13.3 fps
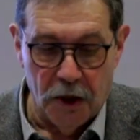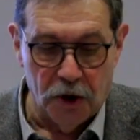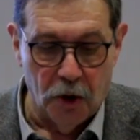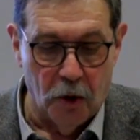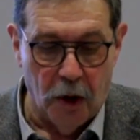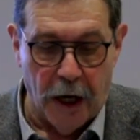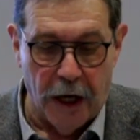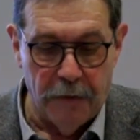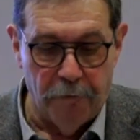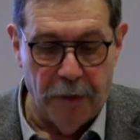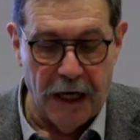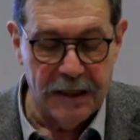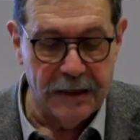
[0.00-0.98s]
So I
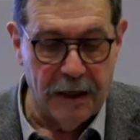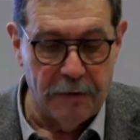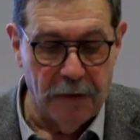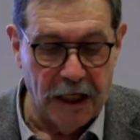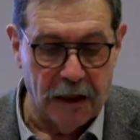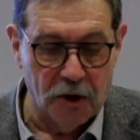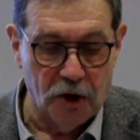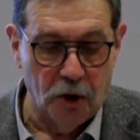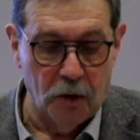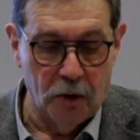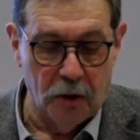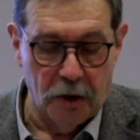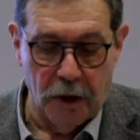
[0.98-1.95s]
pass, I make a,
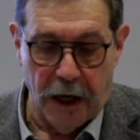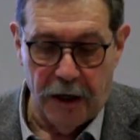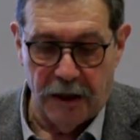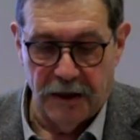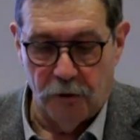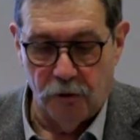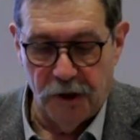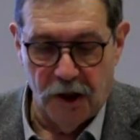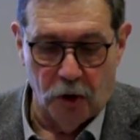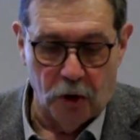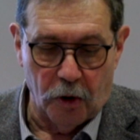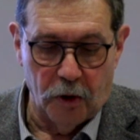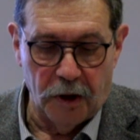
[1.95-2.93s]
there is a
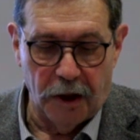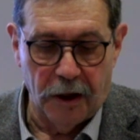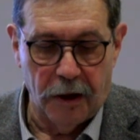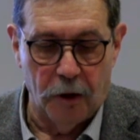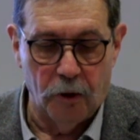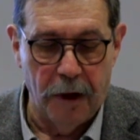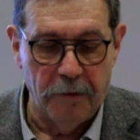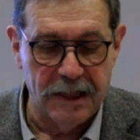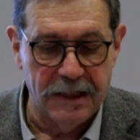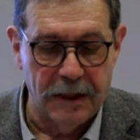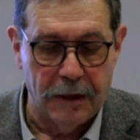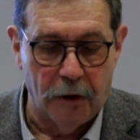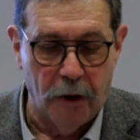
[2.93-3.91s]
cloning theorem,
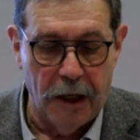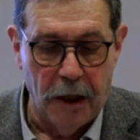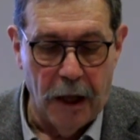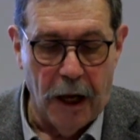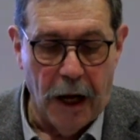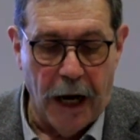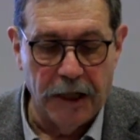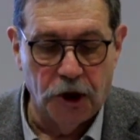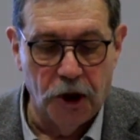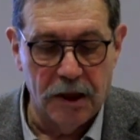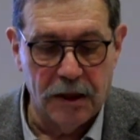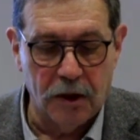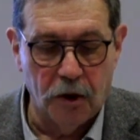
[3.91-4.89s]
etc. I
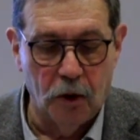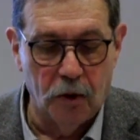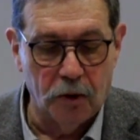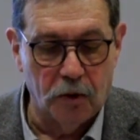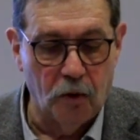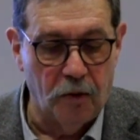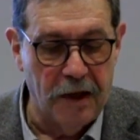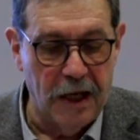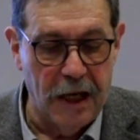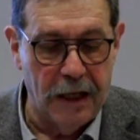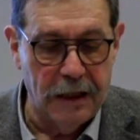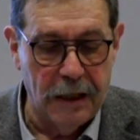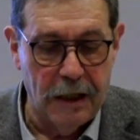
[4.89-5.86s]
just go to
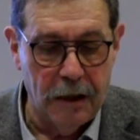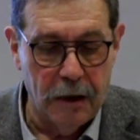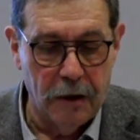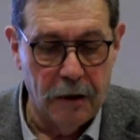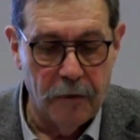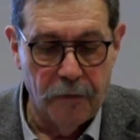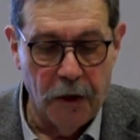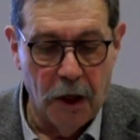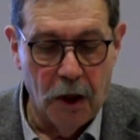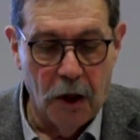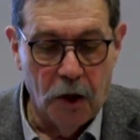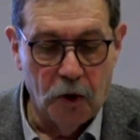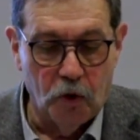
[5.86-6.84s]
the end
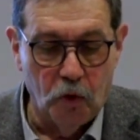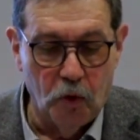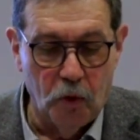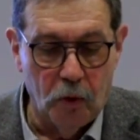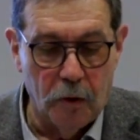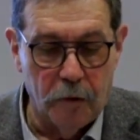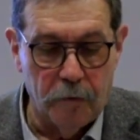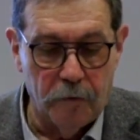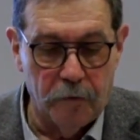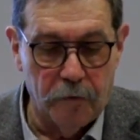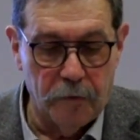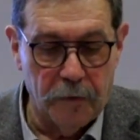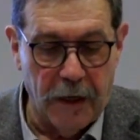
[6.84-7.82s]
to
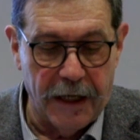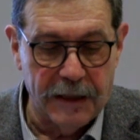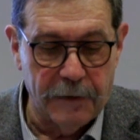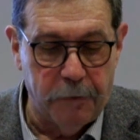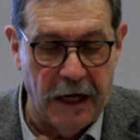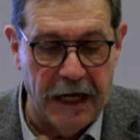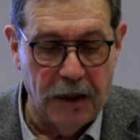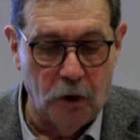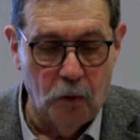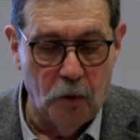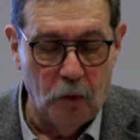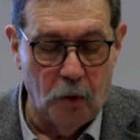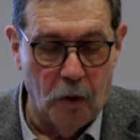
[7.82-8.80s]
explain
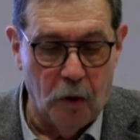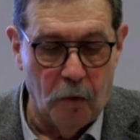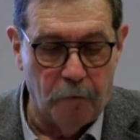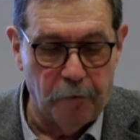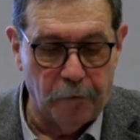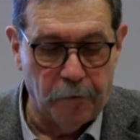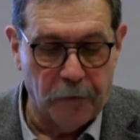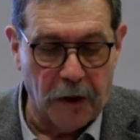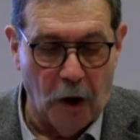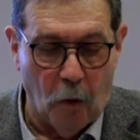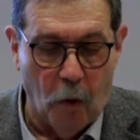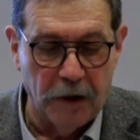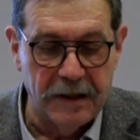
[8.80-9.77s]
you
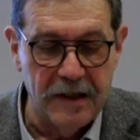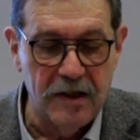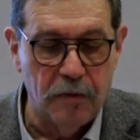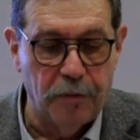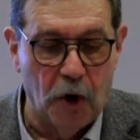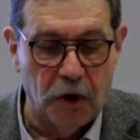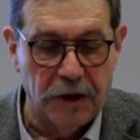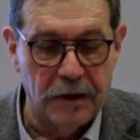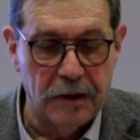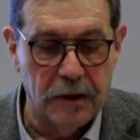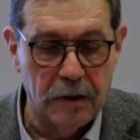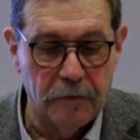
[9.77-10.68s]
what is the point.